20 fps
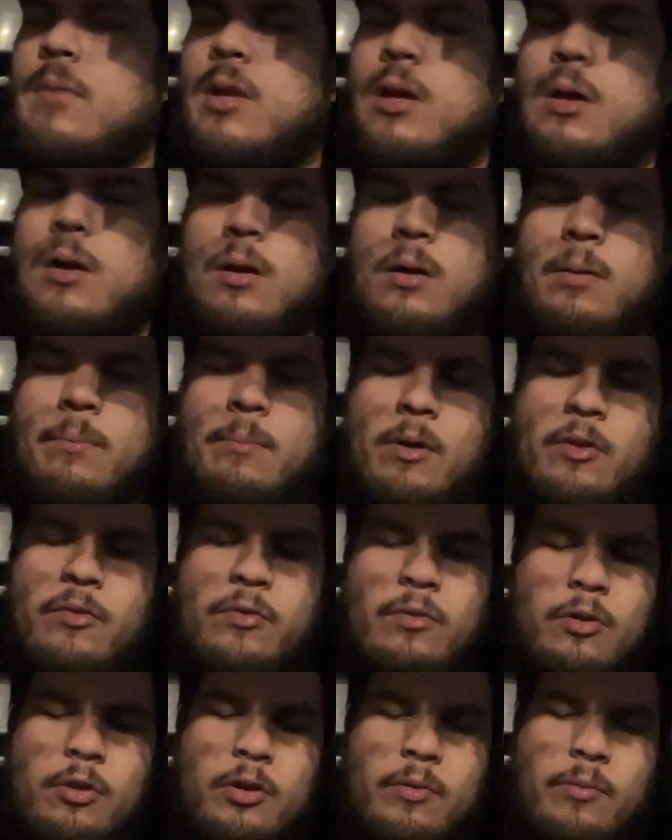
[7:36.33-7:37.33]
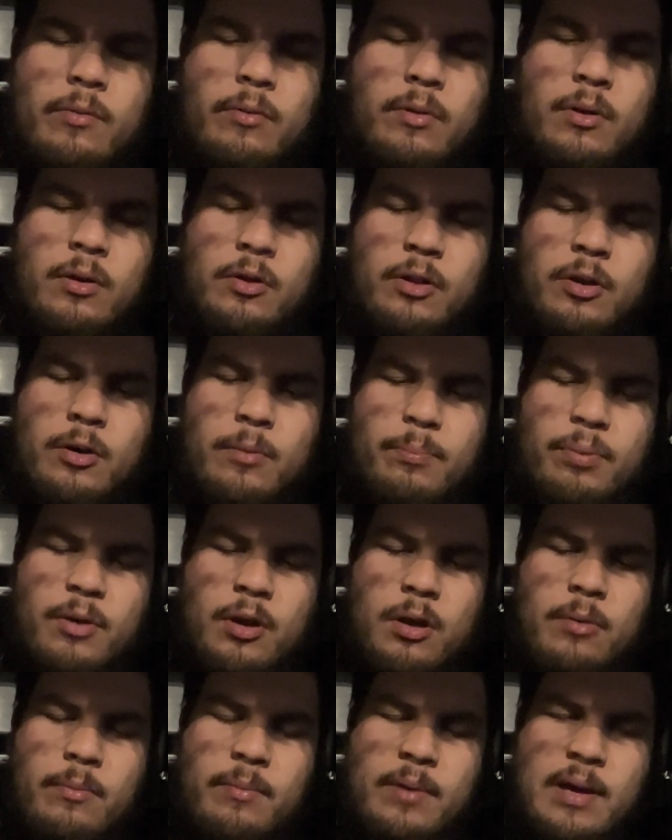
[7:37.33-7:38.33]
Also another
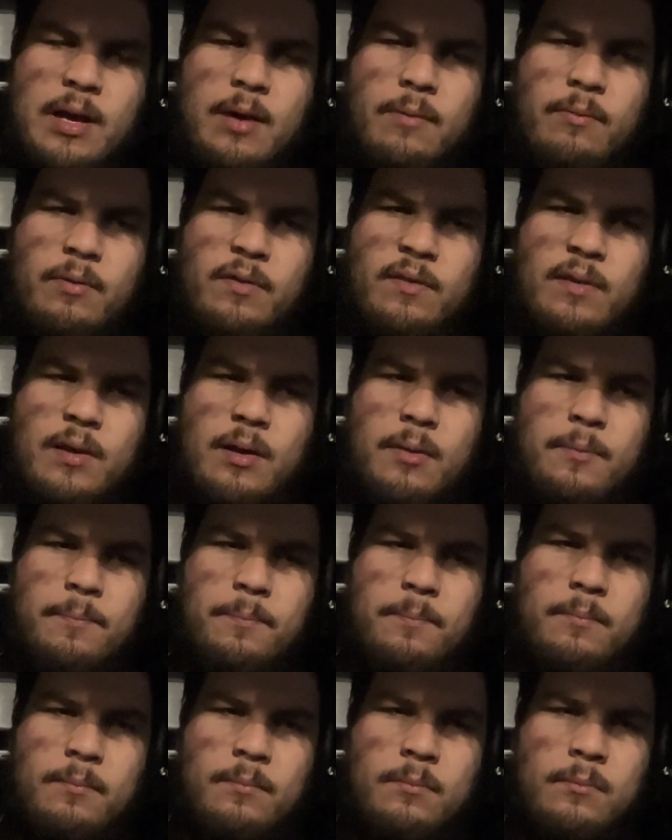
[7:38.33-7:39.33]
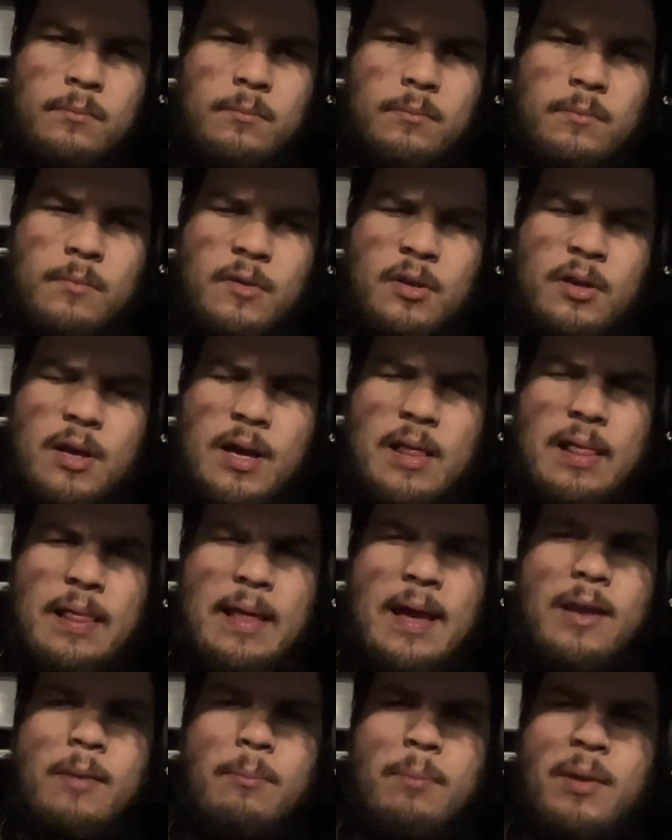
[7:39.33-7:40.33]
problem I have is that I
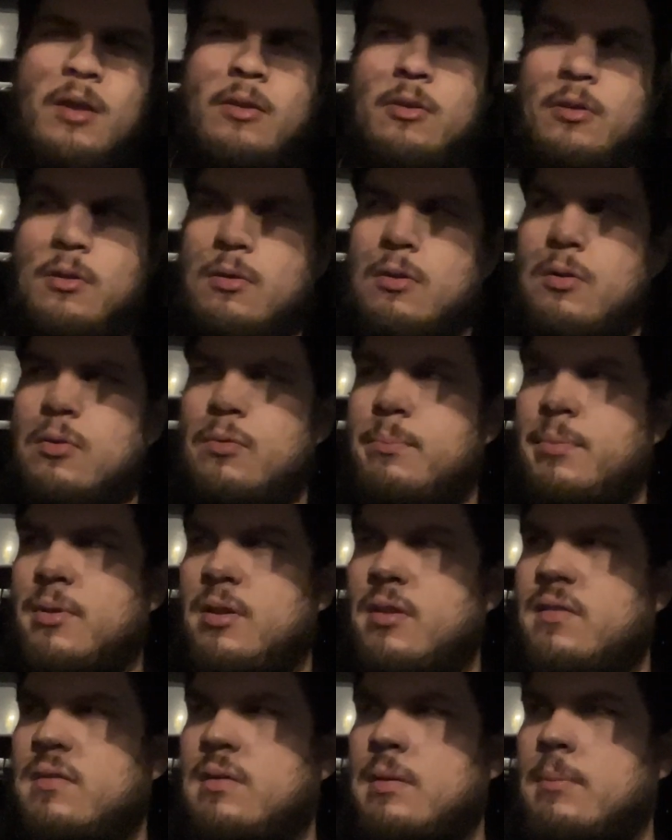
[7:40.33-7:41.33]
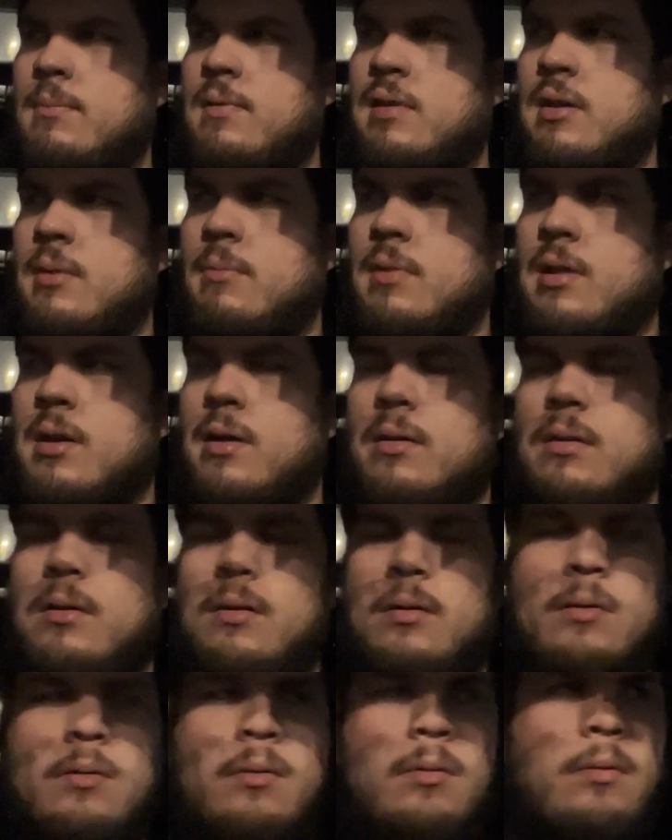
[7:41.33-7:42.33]
like being alone, but at the same time, like,
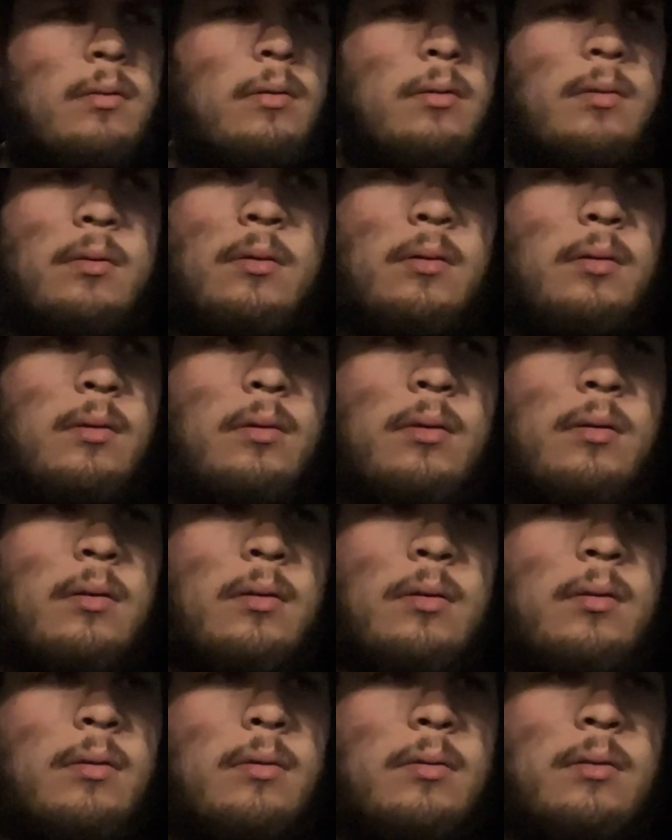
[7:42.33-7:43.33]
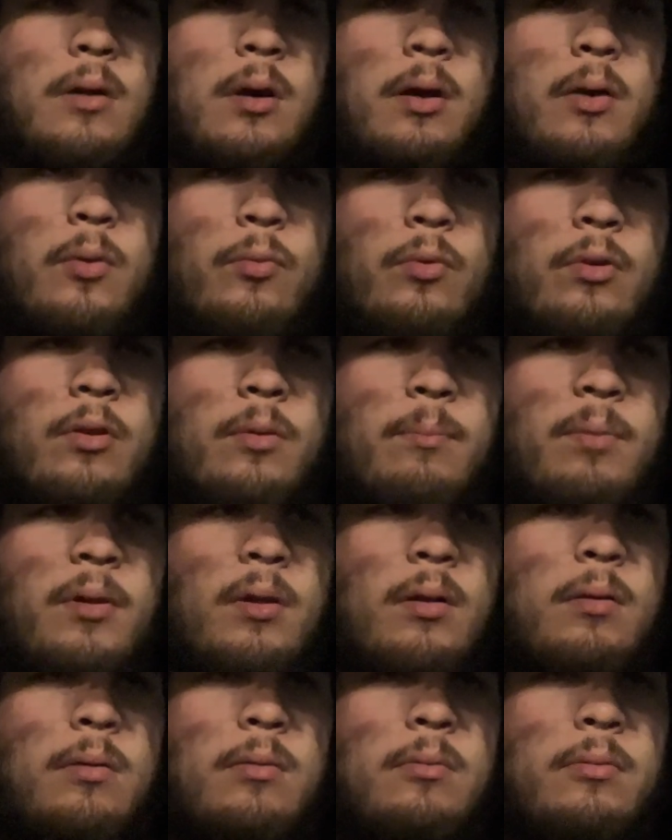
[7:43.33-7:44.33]
I don't want to be
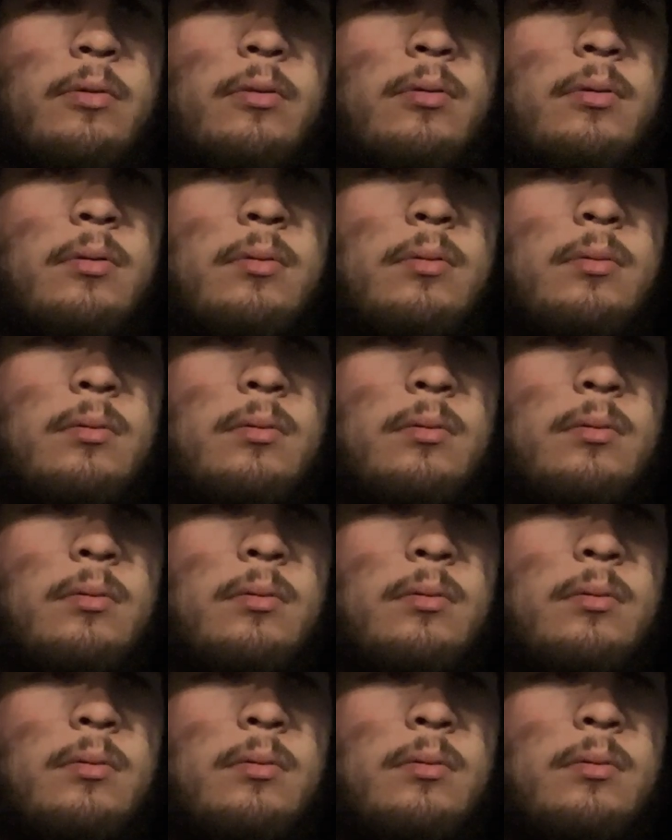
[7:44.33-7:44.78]
alone, you know?